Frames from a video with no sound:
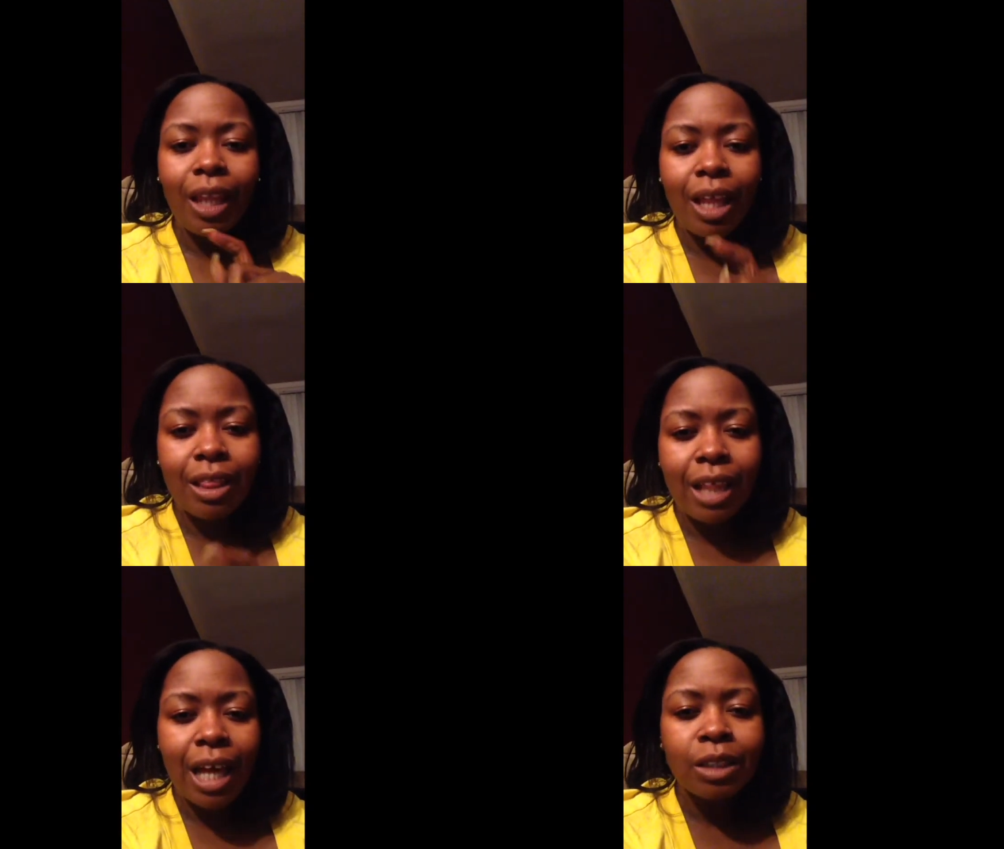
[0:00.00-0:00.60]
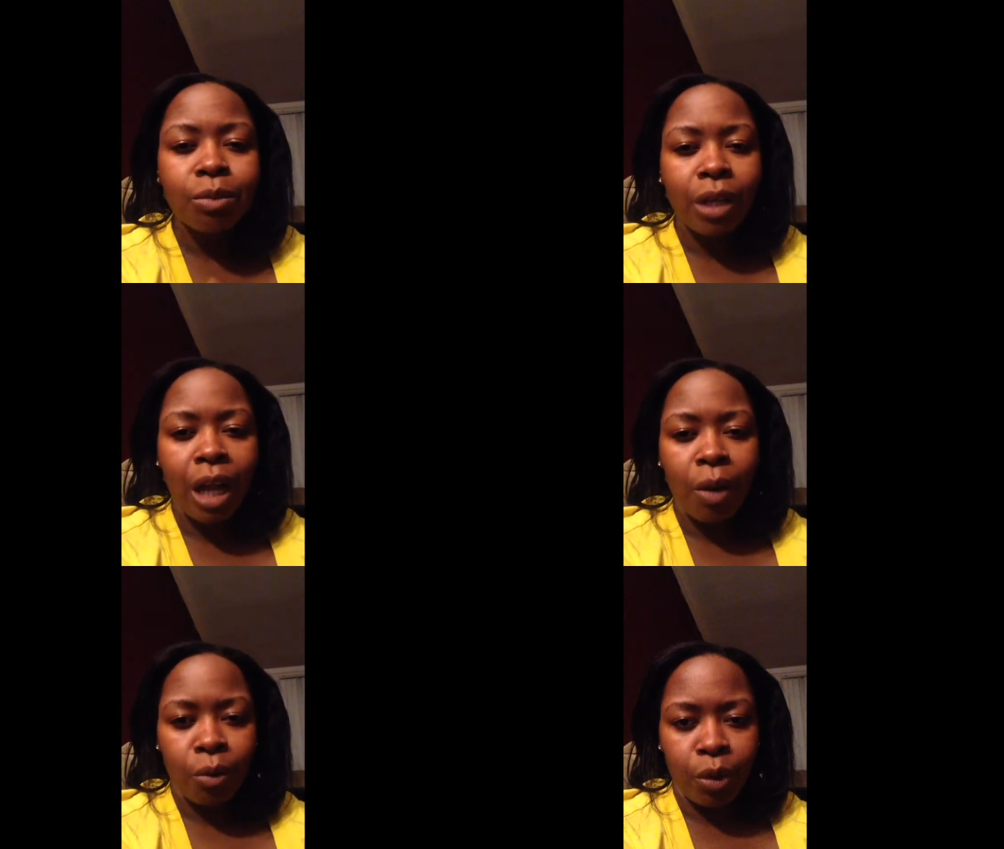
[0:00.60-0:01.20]
That's what I
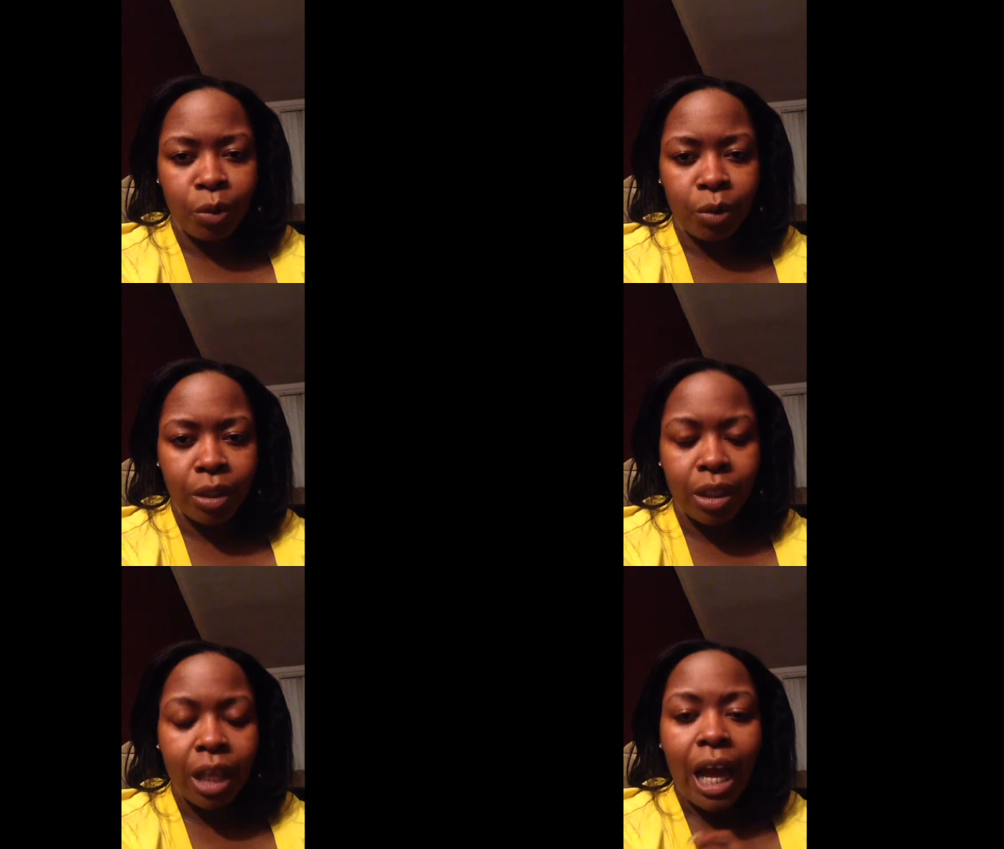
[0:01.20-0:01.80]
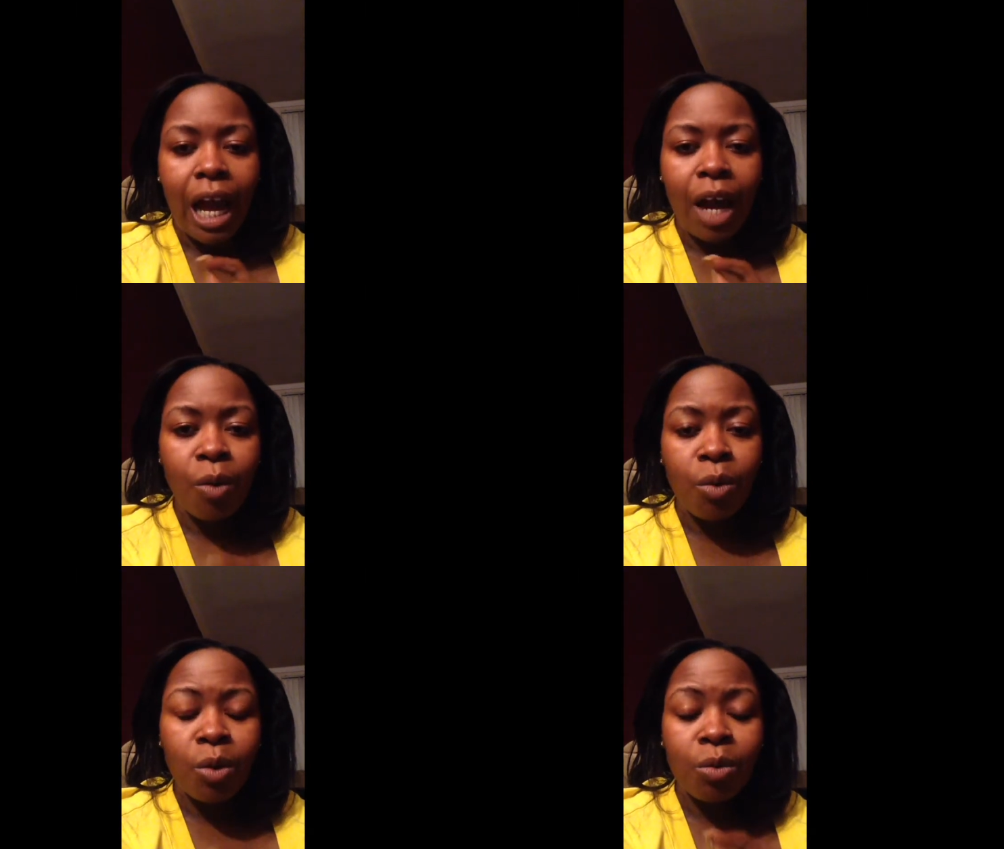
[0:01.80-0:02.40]
work with. I
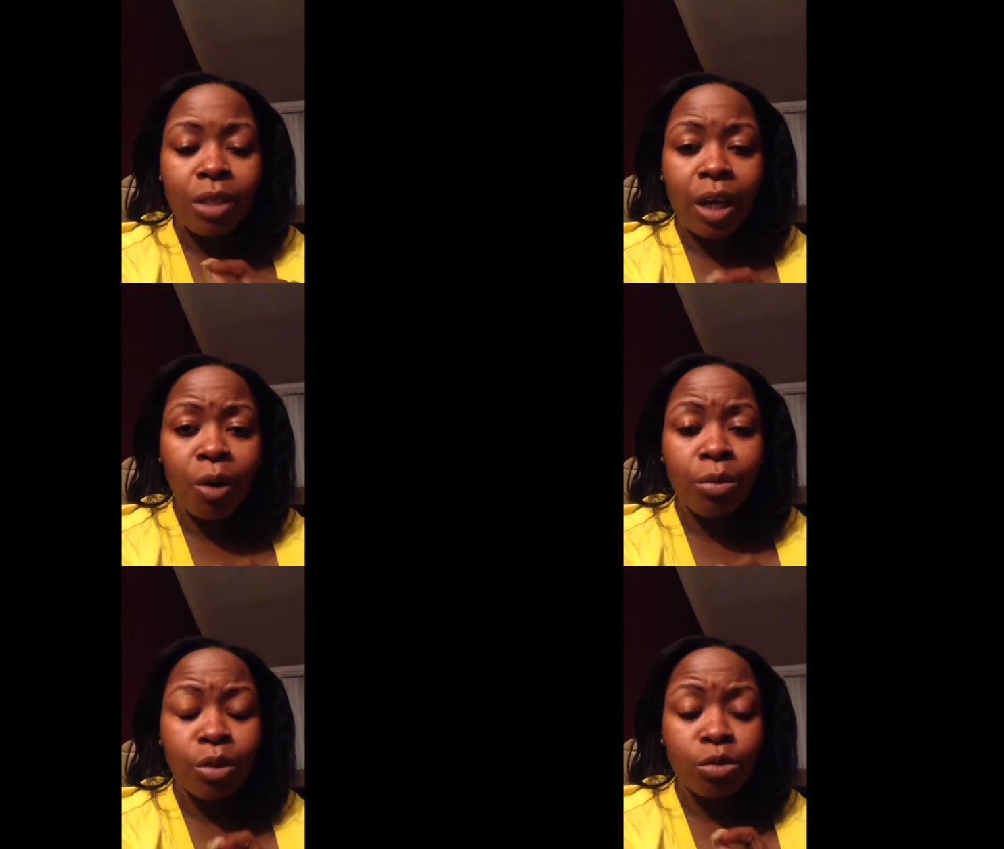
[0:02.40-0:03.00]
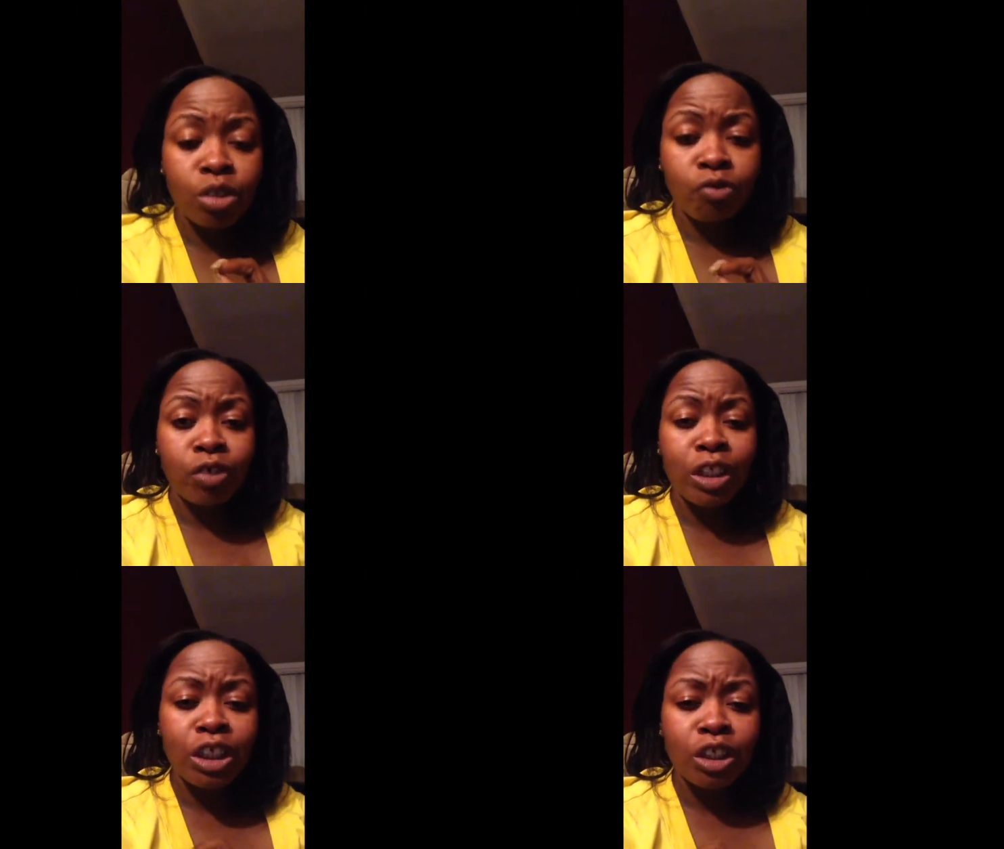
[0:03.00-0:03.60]
work with helping you to
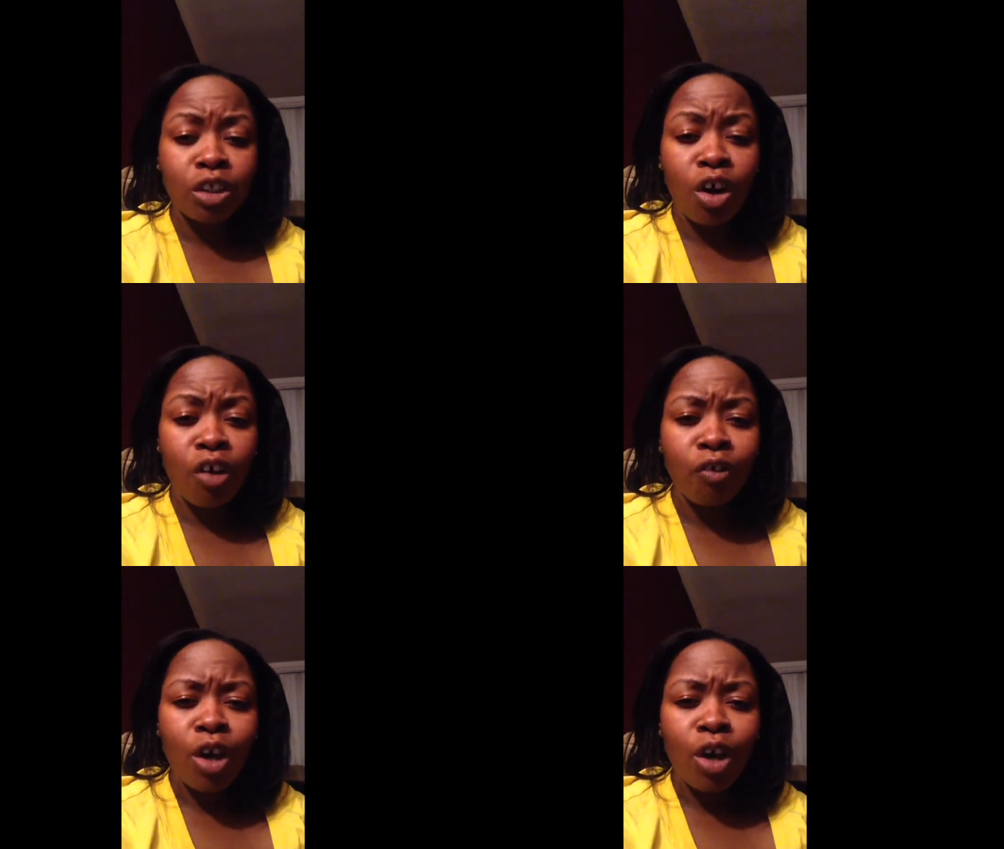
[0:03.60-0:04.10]
really solve